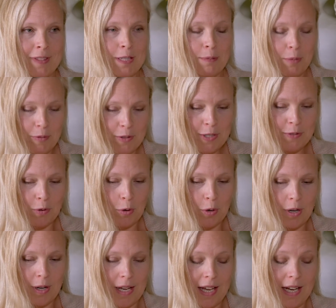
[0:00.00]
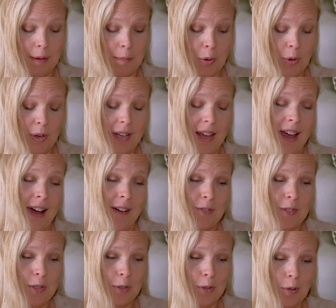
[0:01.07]
to move us forward, and I'm going to have
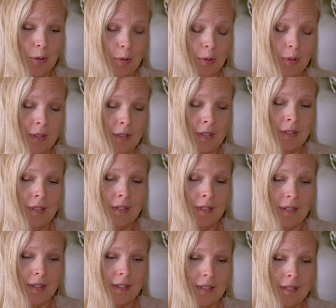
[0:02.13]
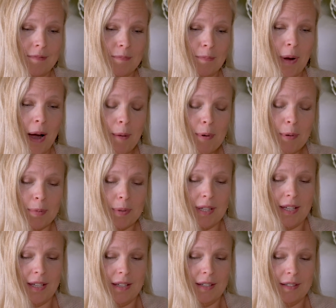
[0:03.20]
to
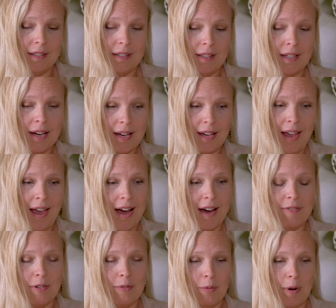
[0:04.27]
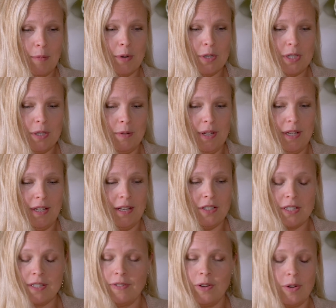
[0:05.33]
probably cut half of what we're doing and
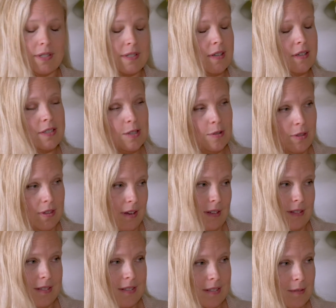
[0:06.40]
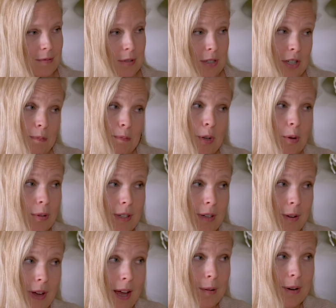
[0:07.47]
just focus on 2 things, which I'm totally
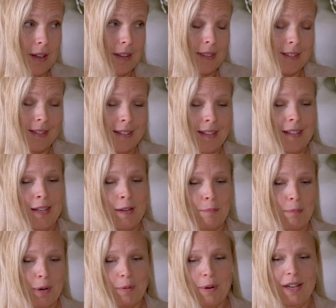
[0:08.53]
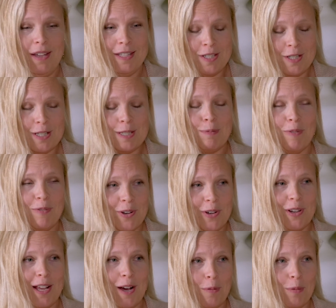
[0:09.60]
okay with. But it's just been
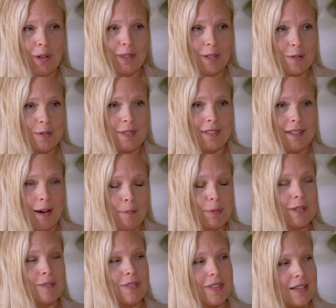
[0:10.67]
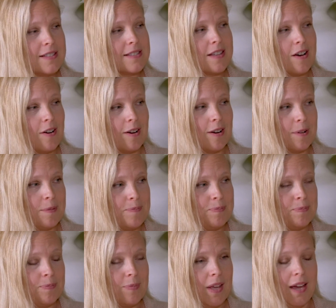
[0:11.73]
figuring out what those couple of things are,
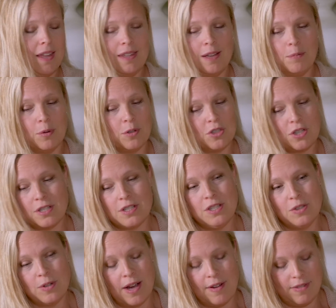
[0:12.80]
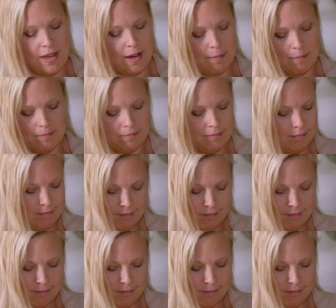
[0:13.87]
and then we'll just drive them